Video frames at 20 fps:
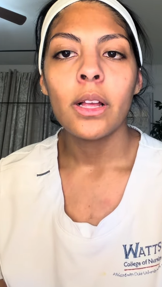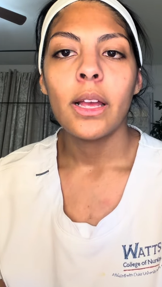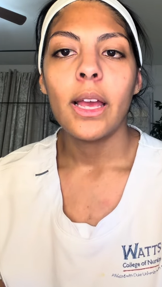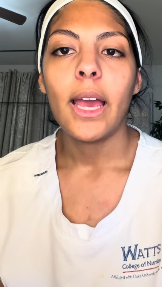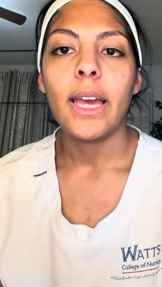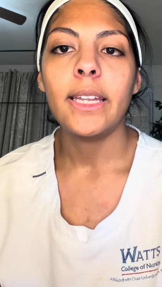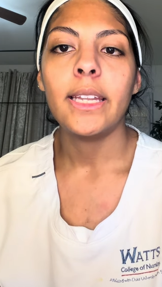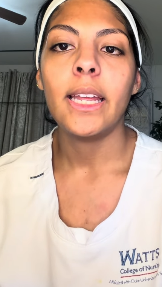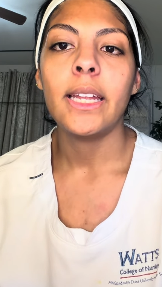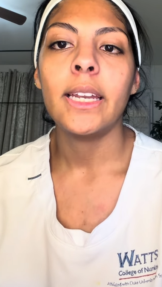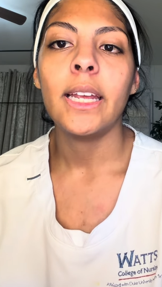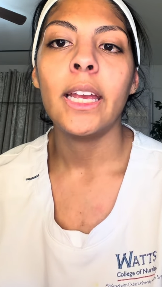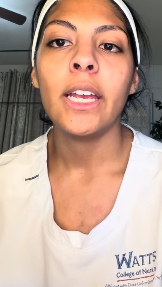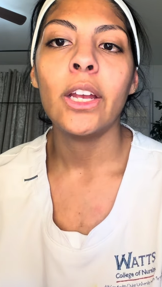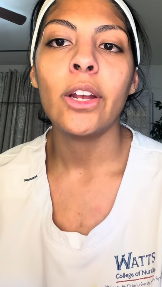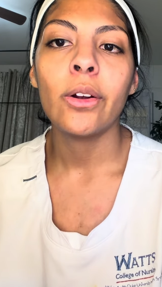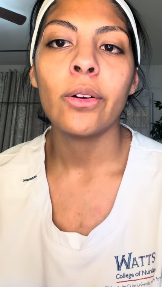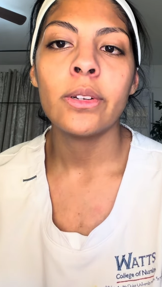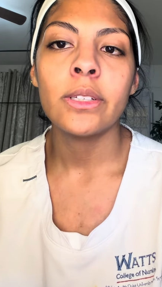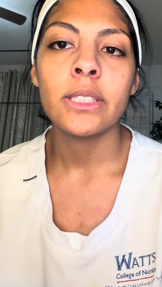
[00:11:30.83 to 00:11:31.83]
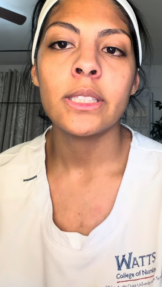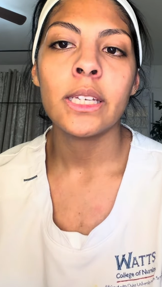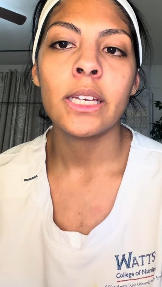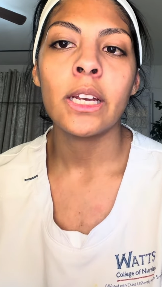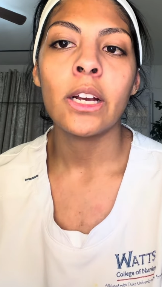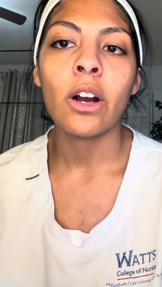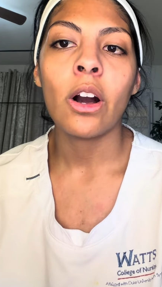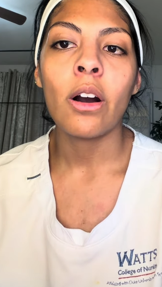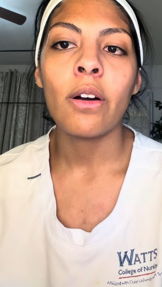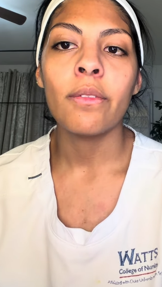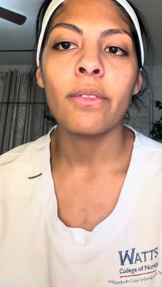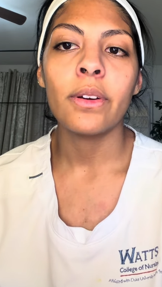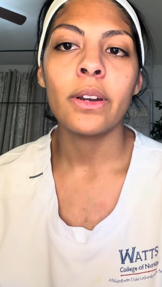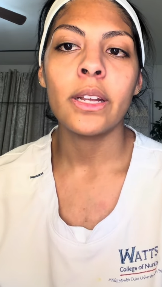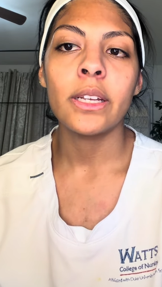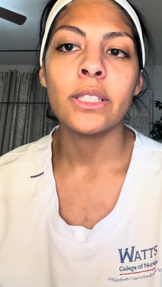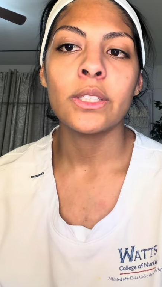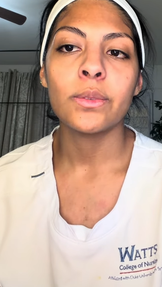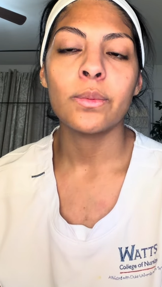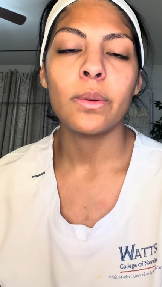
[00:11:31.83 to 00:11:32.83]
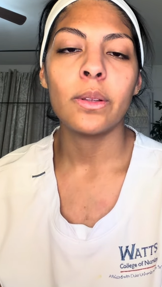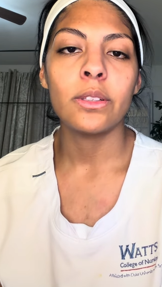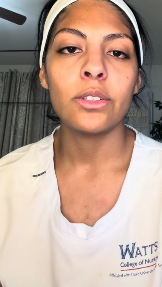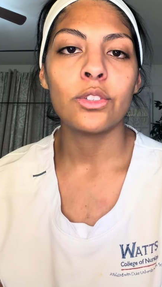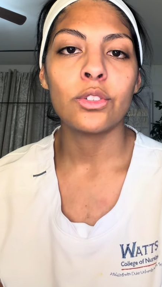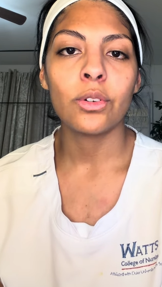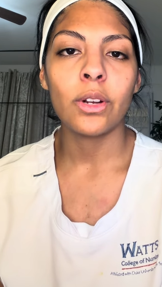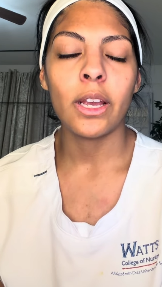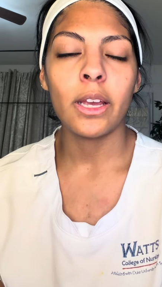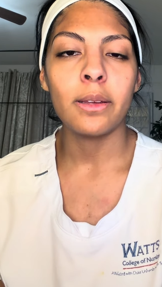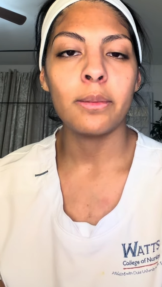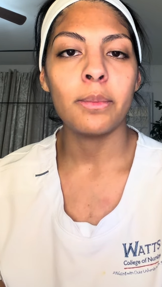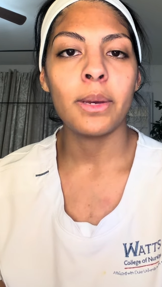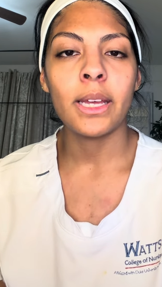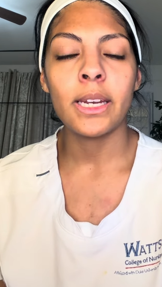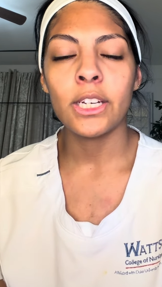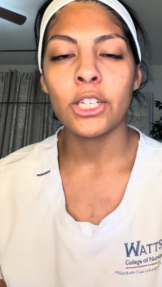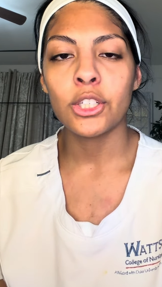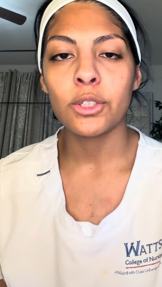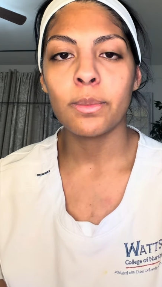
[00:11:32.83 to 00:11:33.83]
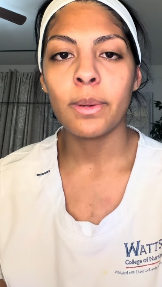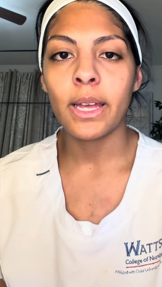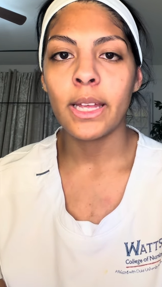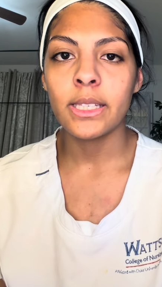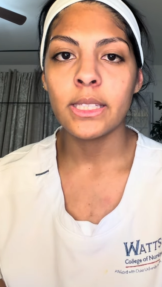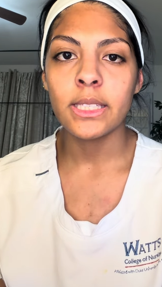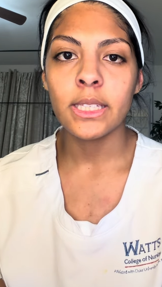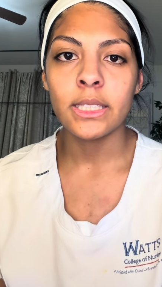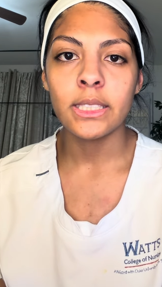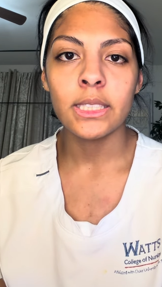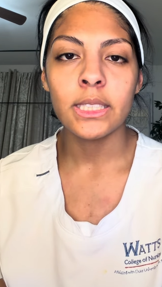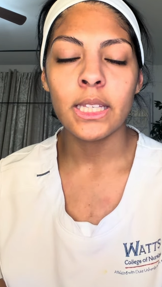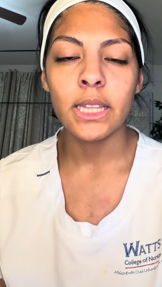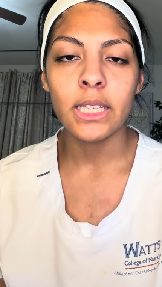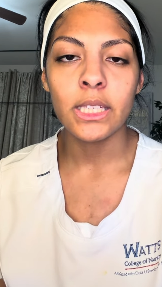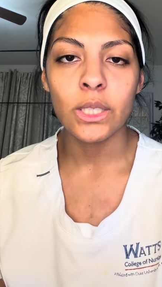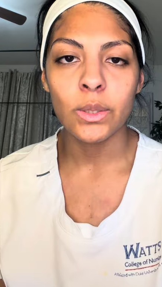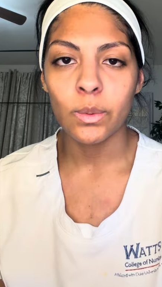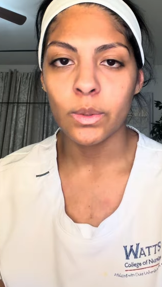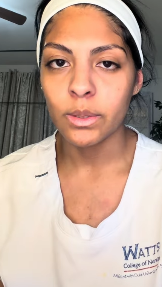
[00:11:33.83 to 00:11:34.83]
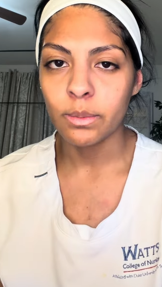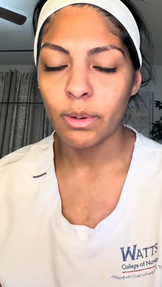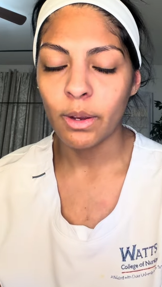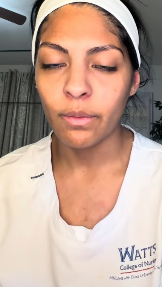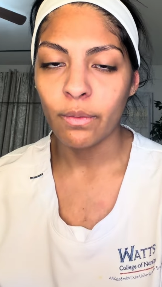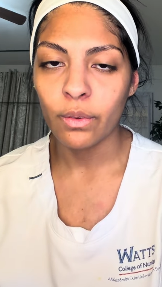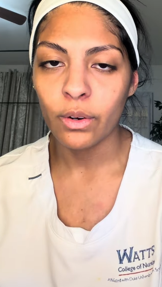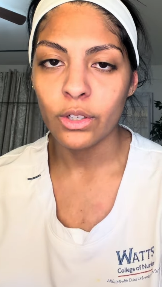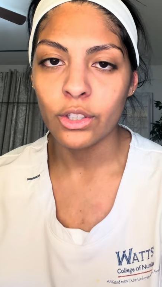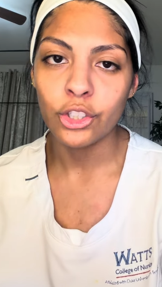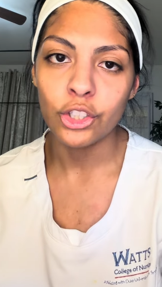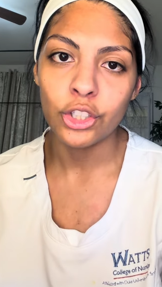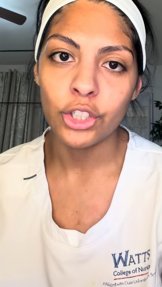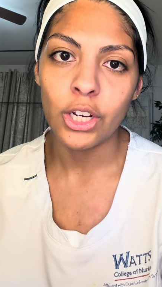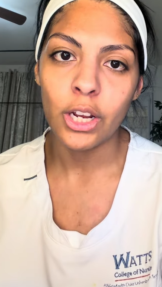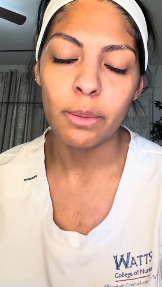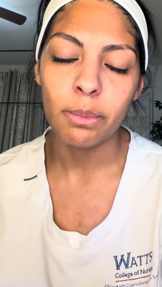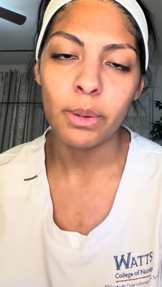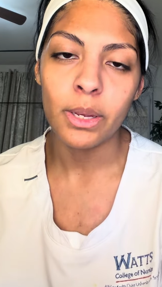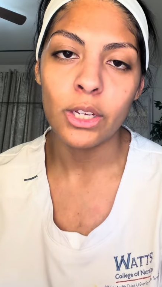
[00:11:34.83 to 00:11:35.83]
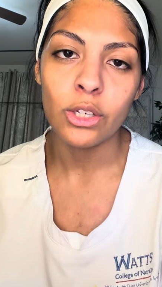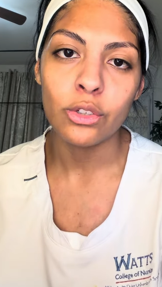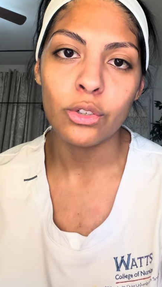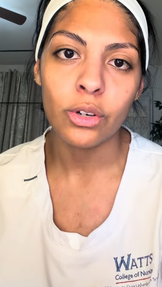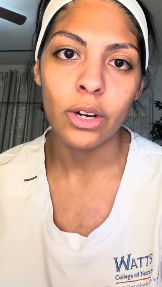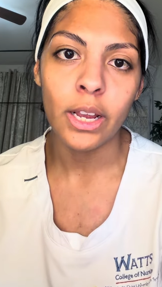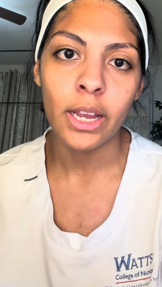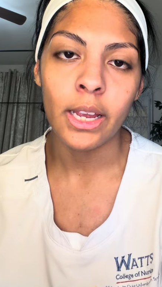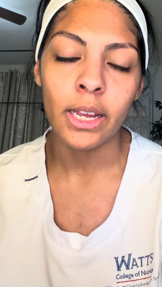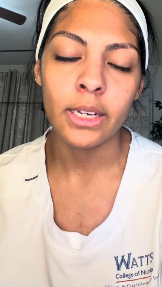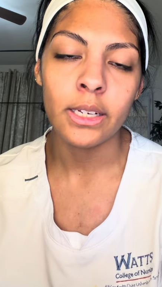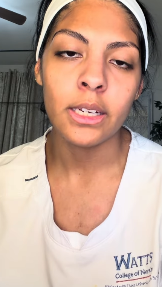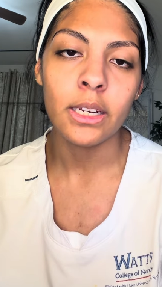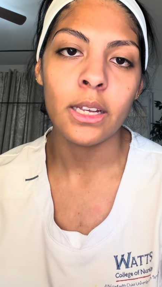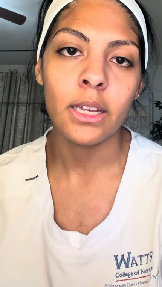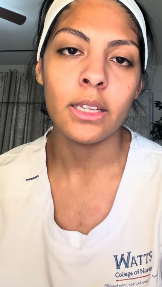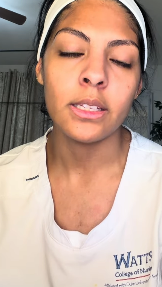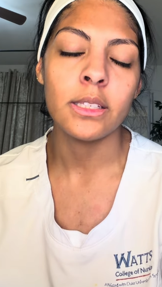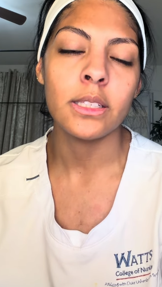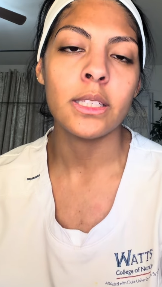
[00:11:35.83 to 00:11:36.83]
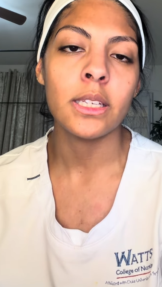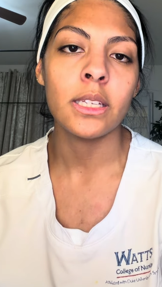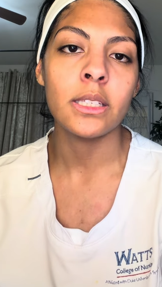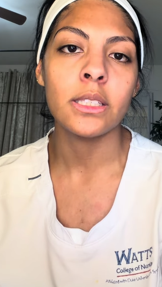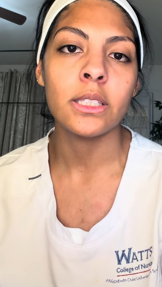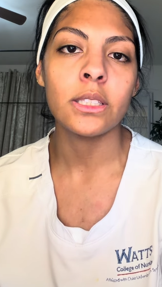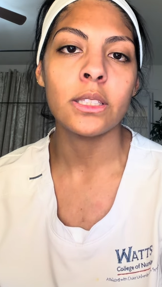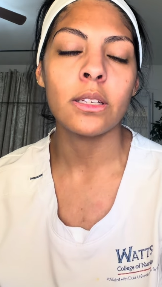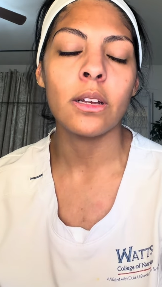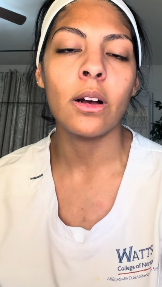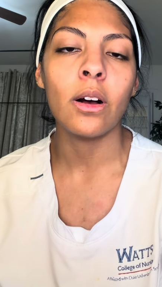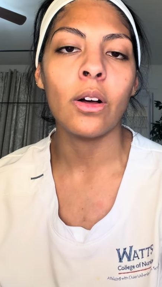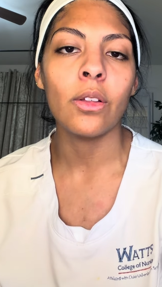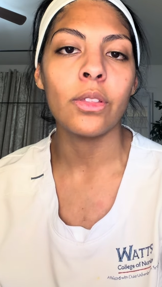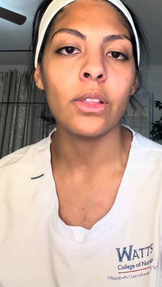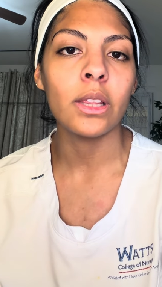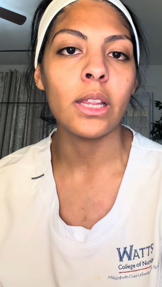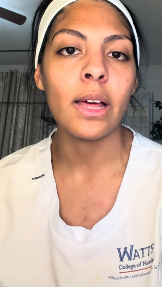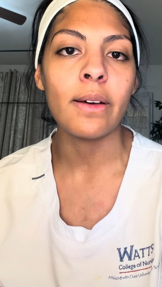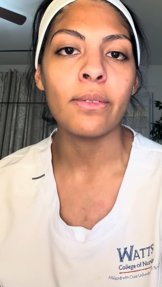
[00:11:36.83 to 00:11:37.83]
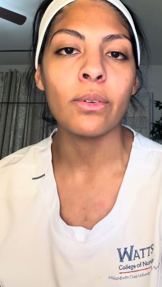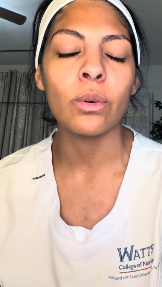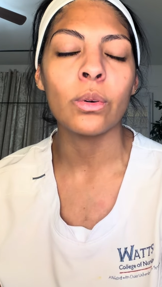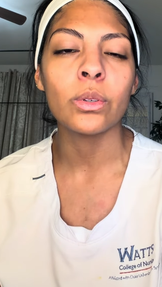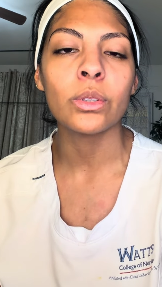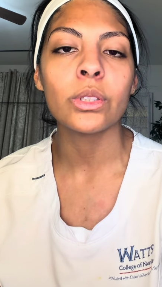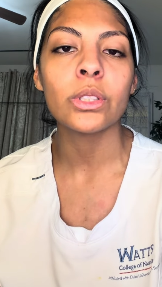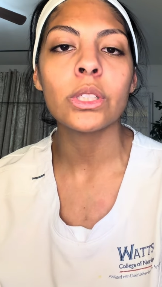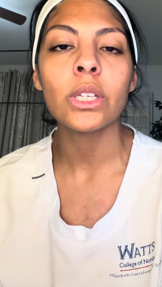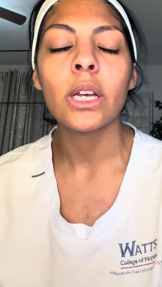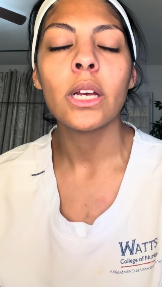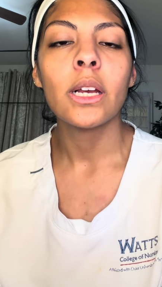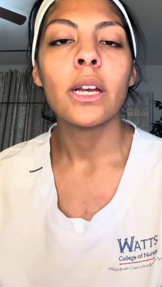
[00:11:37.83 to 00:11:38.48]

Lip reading: And then increasing confidence with drain management, since this was my first JP drain, and since all the levels,